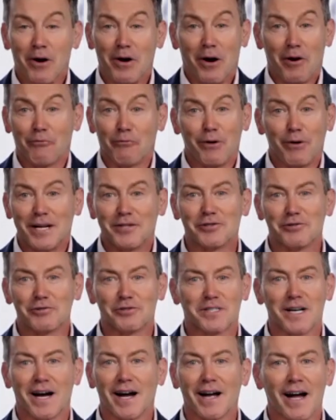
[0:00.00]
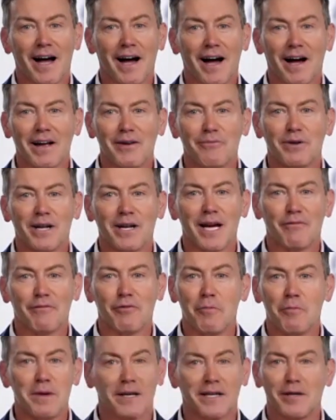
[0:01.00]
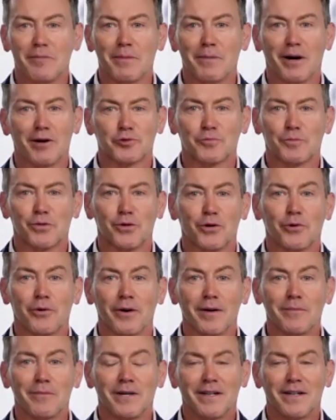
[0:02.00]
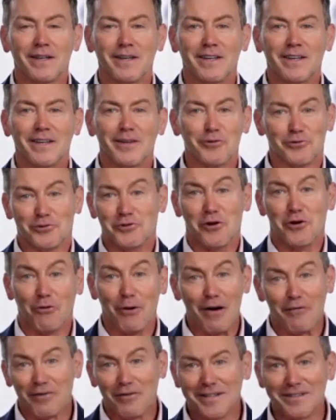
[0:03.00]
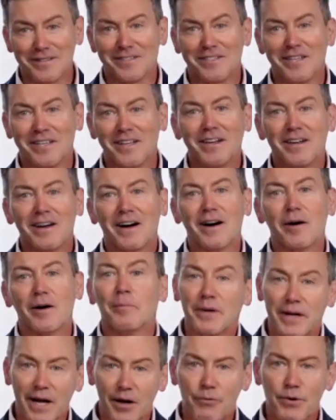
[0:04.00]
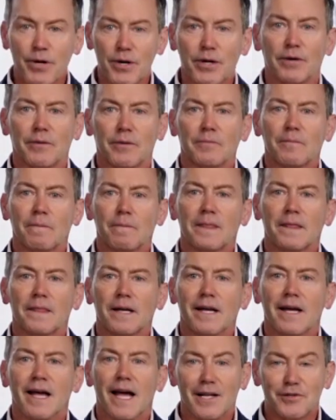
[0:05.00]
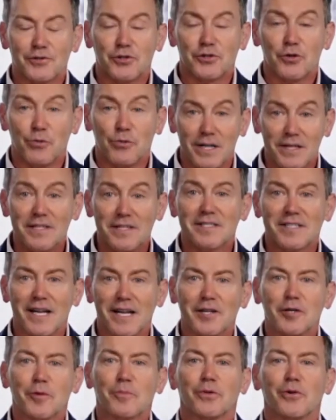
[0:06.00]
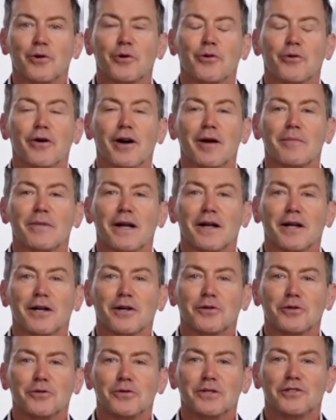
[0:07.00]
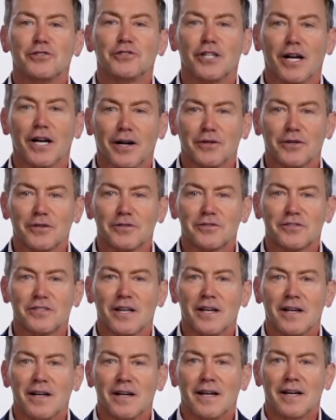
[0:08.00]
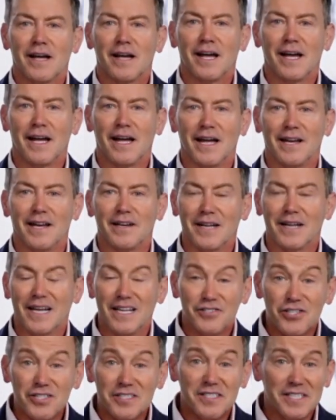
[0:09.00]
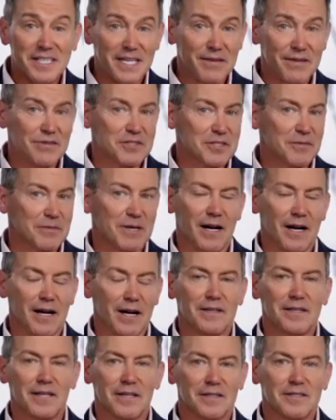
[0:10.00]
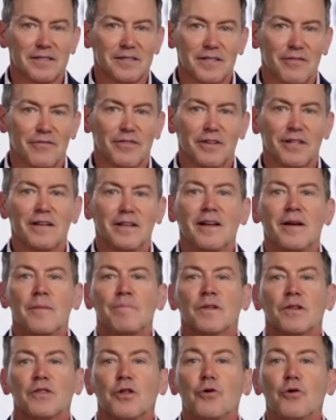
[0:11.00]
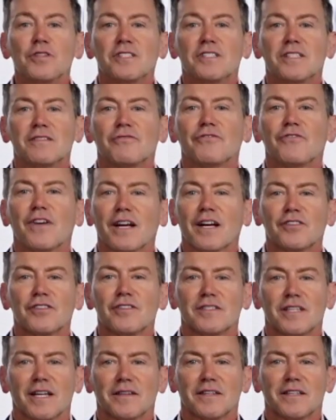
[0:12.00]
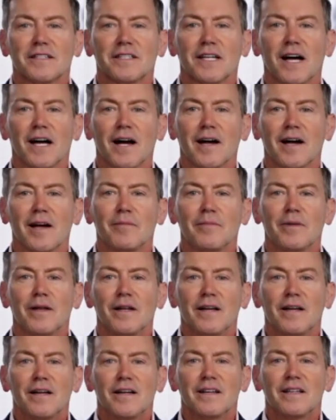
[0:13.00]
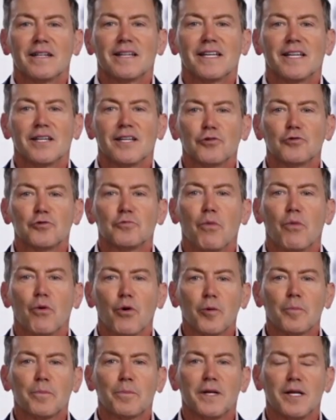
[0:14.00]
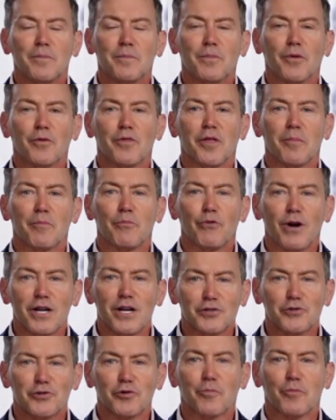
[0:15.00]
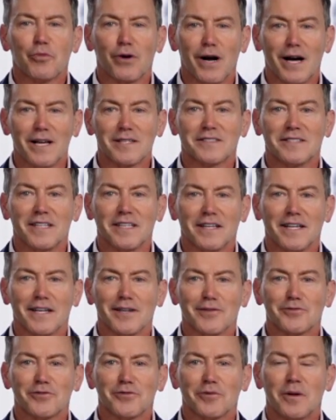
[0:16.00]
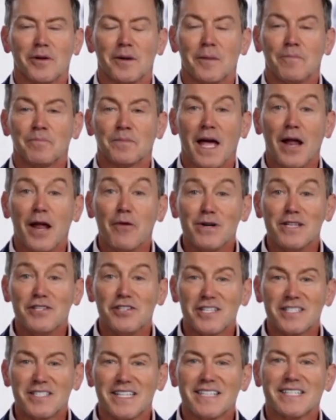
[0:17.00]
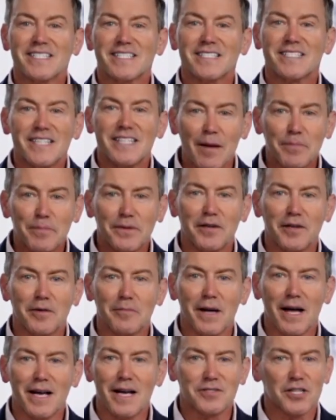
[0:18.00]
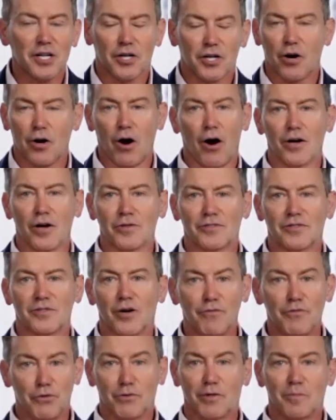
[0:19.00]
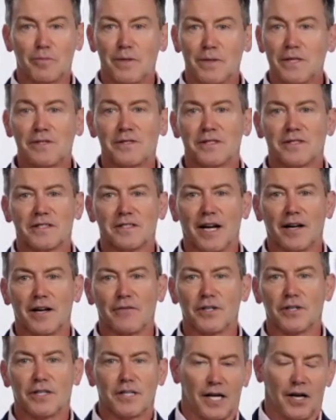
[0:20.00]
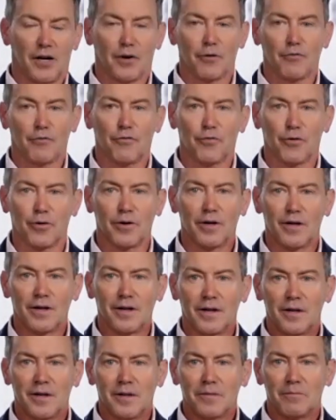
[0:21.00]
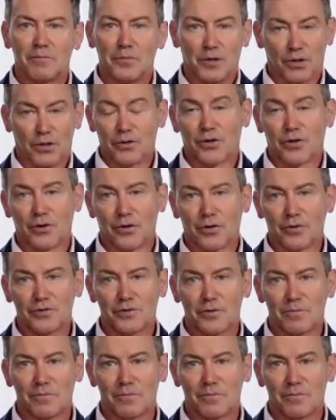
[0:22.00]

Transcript: rates are sky high. We have a Mickey Mouse program. There's no evidence, but I will." And so we designed a program that included checklists. And just to give you some context, Stephanie, those infections at the time killed more people than breast or prostate cancer. And we just accepted them as the cost of doing business, that if you care for little girls